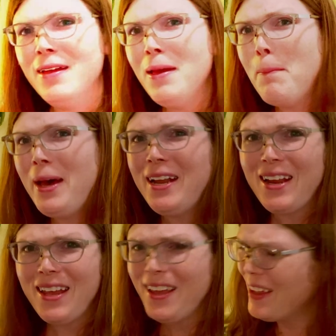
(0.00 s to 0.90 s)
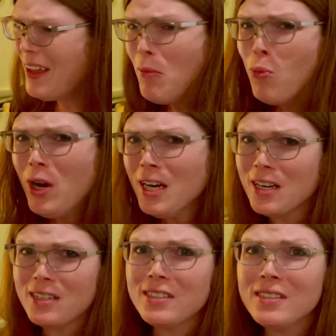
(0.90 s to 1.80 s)
But it
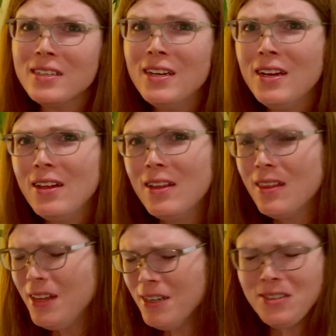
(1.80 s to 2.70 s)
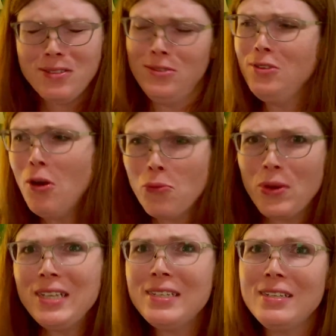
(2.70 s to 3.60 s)
works. There's no
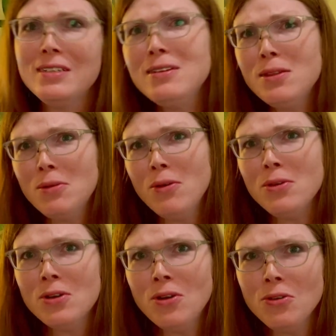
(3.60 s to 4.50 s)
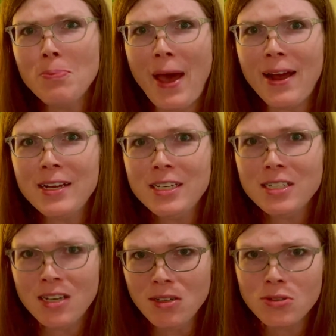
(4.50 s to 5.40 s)
reason to throw your old Mac in a
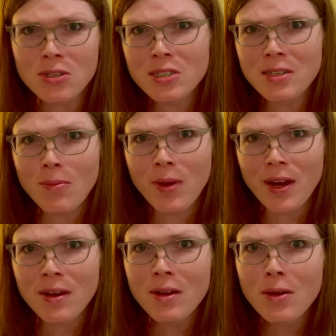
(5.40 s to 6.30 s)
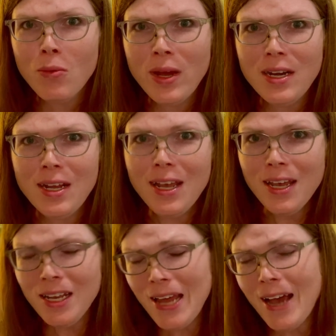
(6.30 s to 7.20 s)
junk drawer somewhere when it can
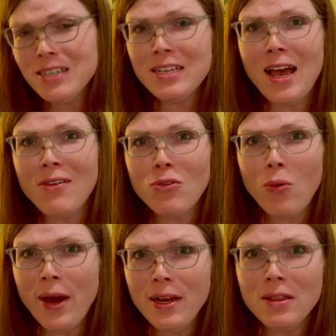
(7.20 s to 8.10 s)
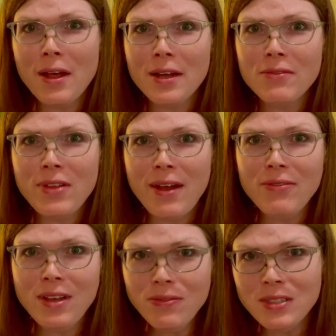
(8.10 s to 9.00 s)
actually have quite a lot of life
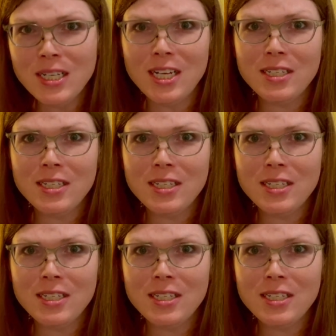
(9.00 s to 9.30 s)
left in it,